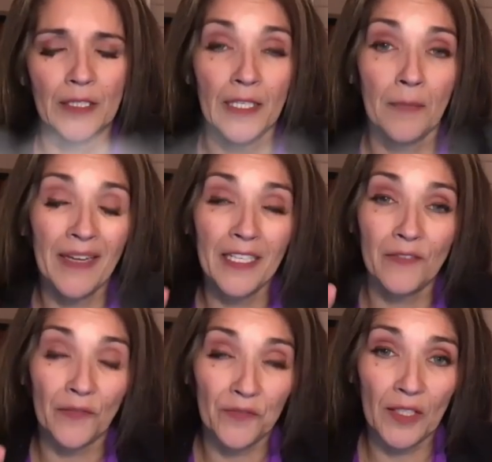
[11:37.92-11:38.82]
And it might
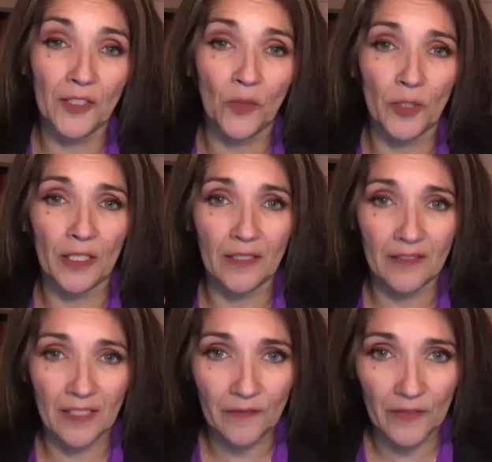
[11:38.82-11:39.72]
even flutter where it
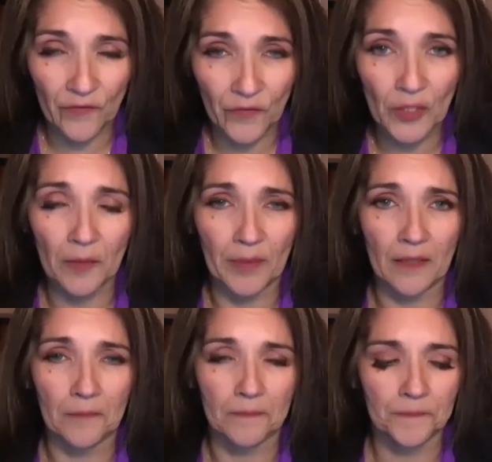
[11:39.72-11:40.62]
doesn't even fully
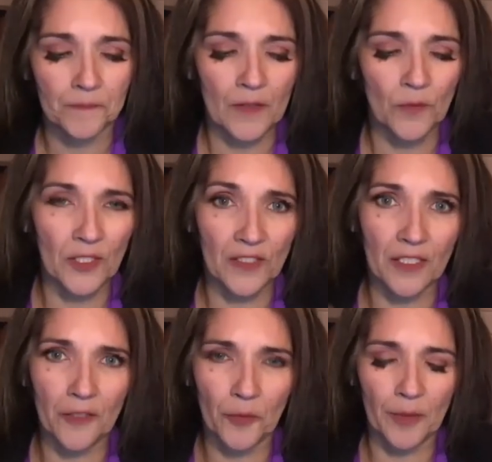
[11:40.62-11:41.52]
beat, which is
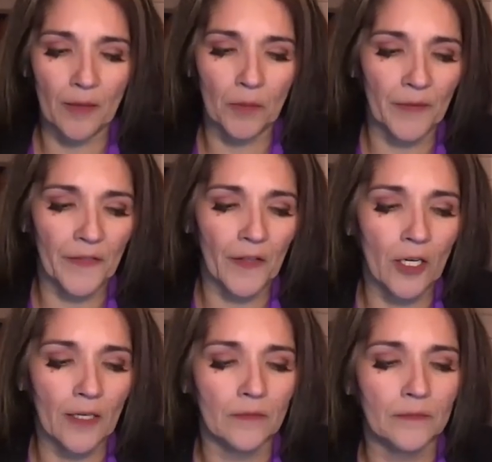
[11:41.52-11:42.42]
another problem with the heart.